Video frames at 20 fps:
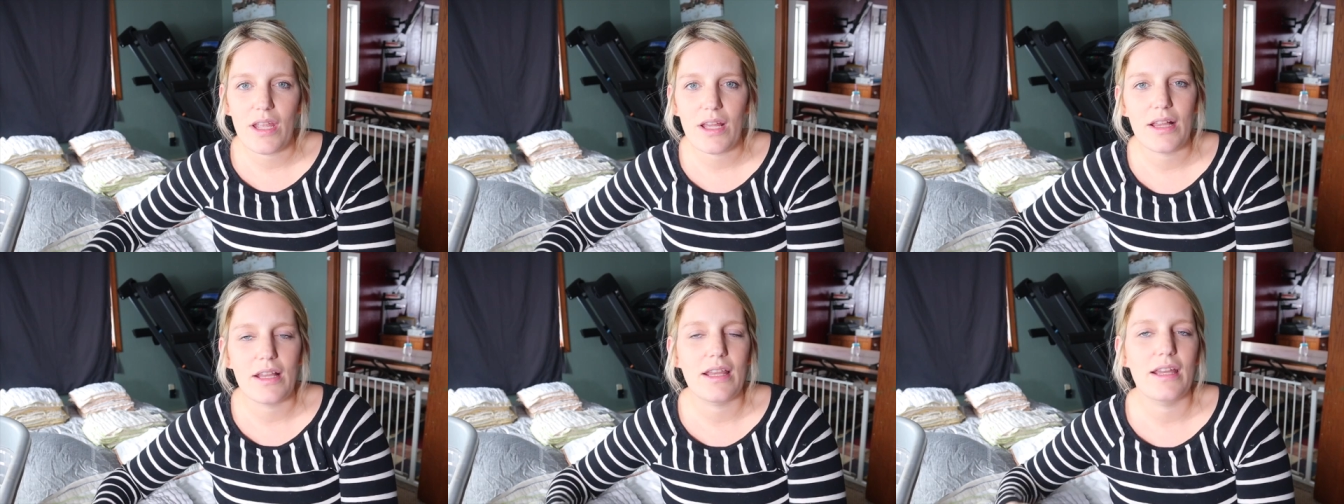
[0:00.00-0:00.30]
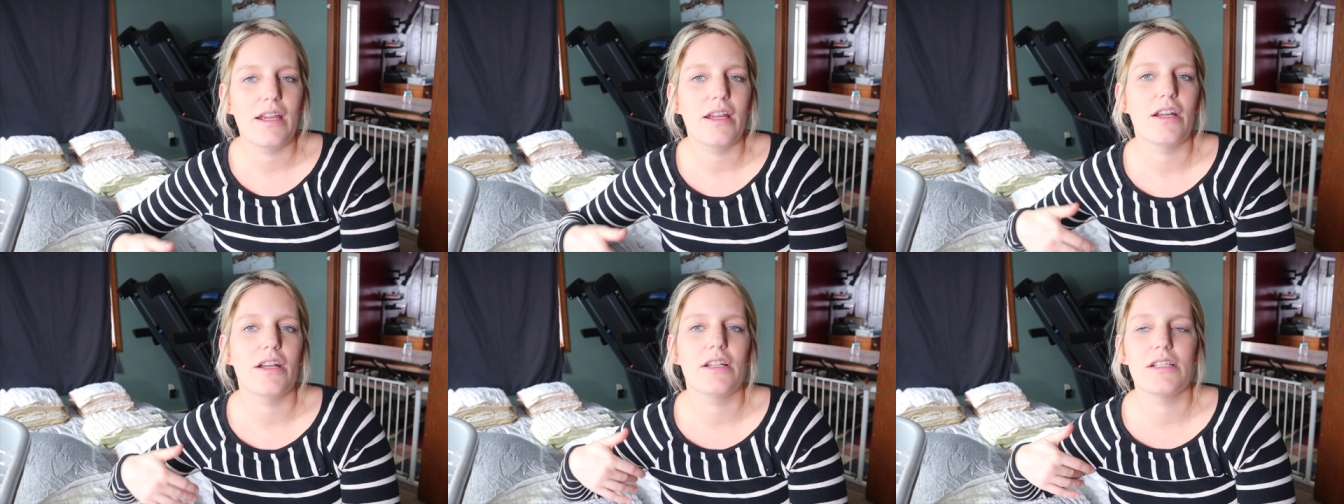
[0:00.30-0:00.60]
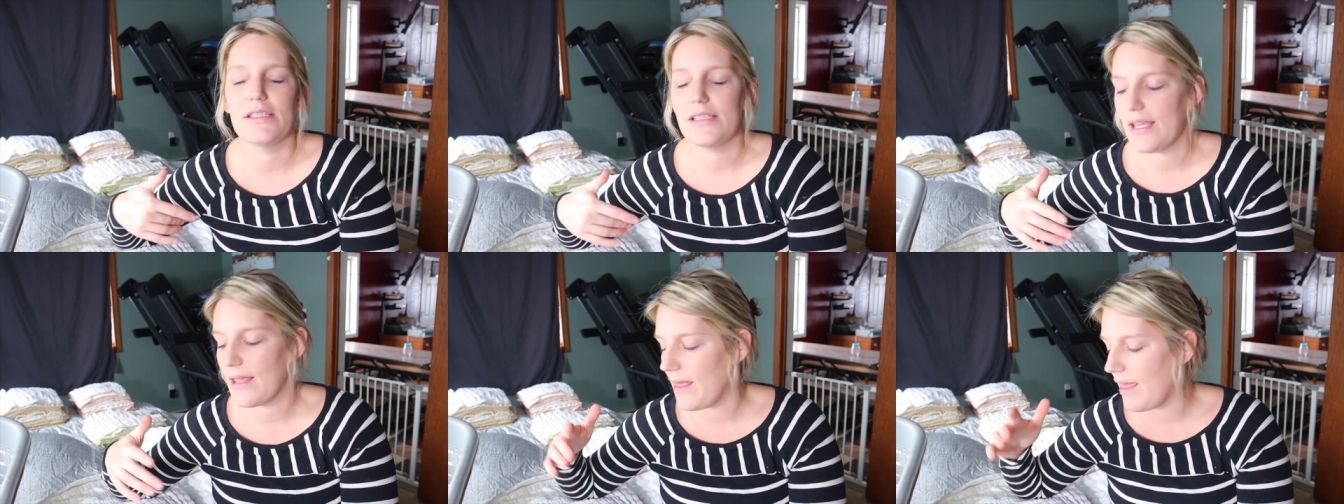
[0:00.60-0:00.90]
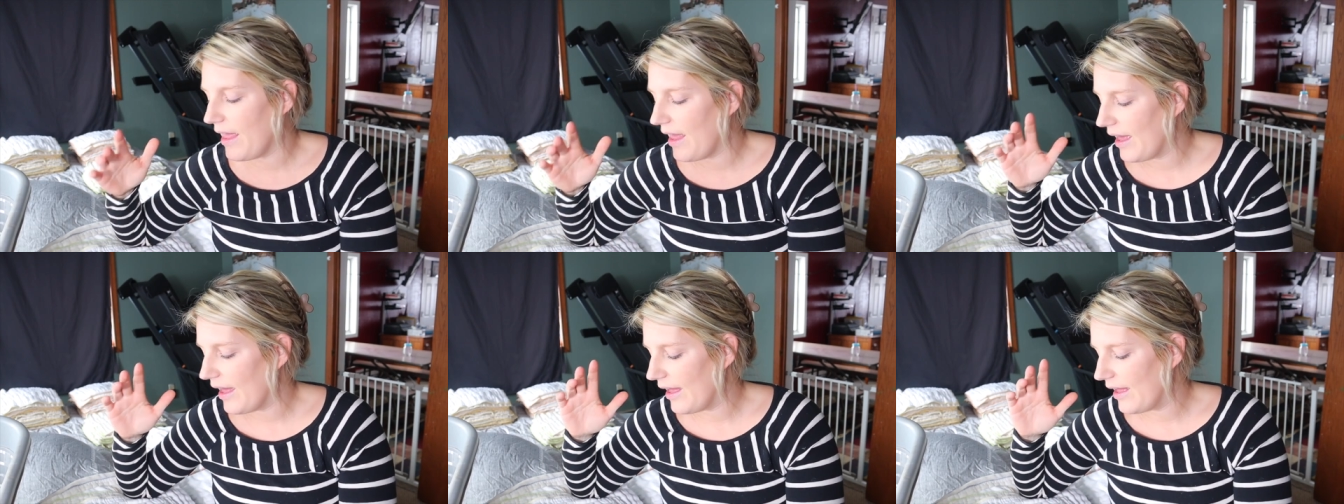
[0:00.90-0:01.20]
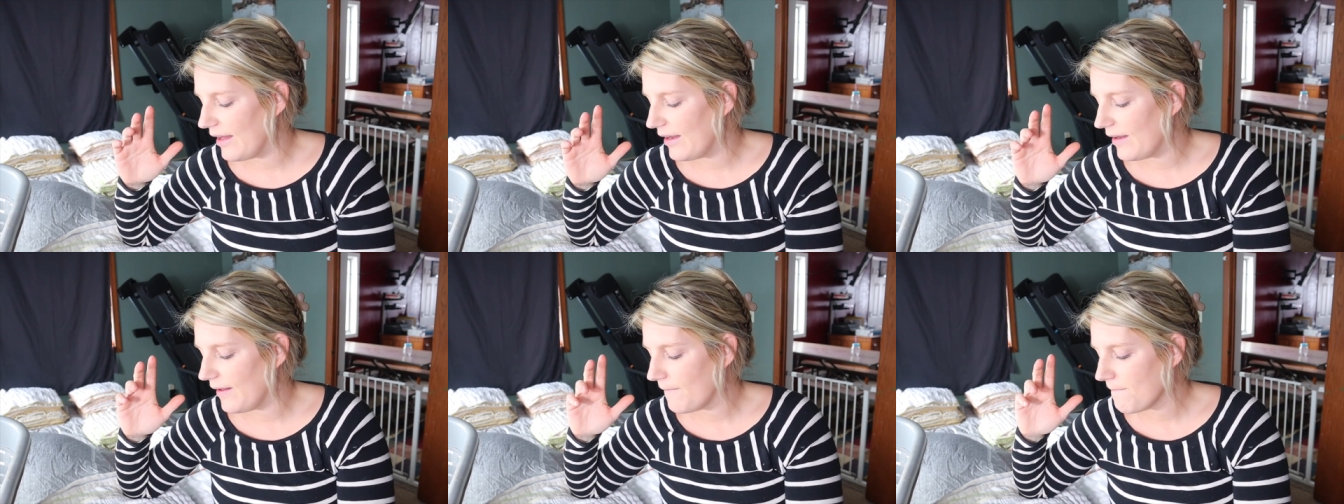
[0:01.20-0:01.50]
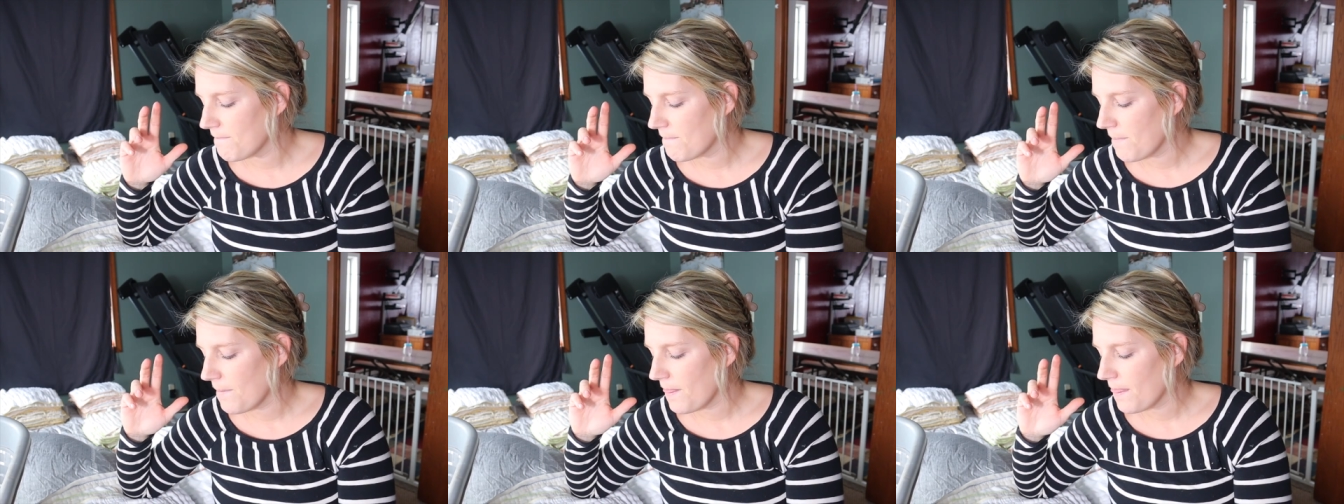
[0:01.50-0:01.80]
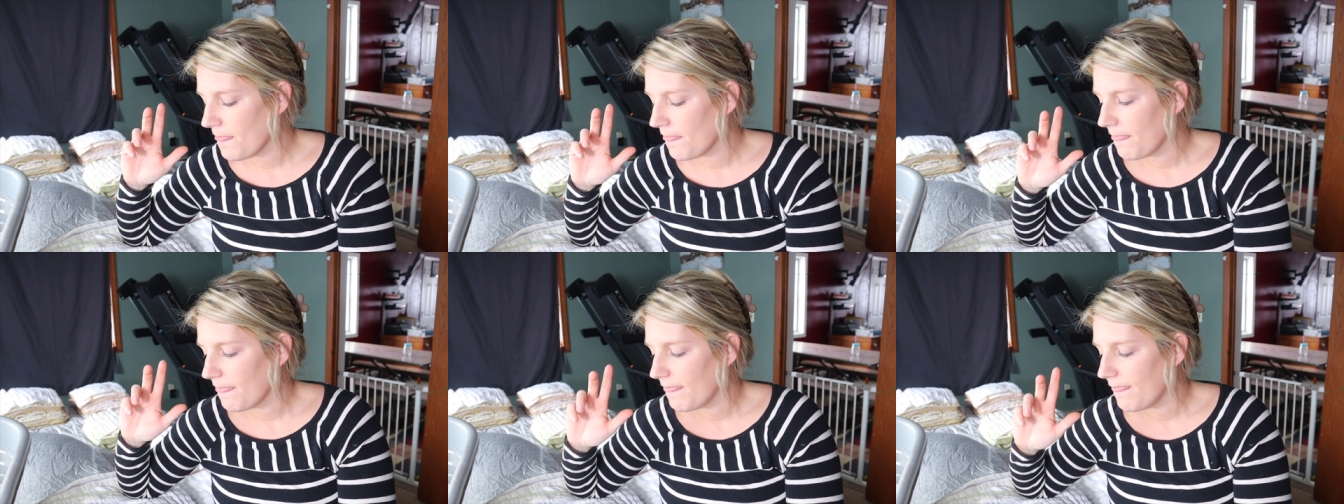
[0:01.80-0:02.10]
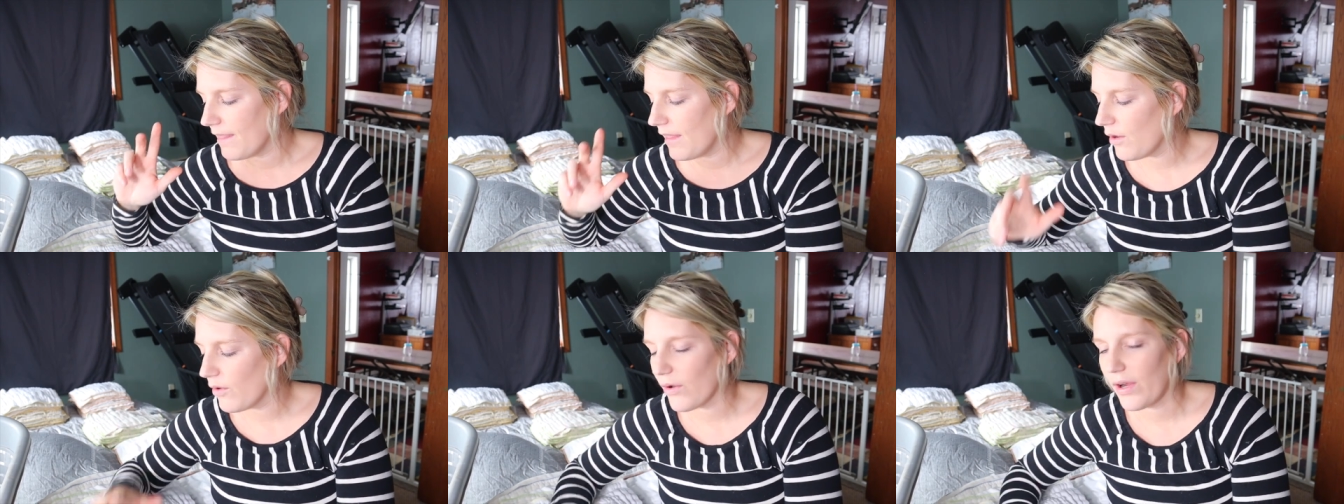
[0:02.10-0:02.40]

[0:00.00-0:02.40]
and clears and the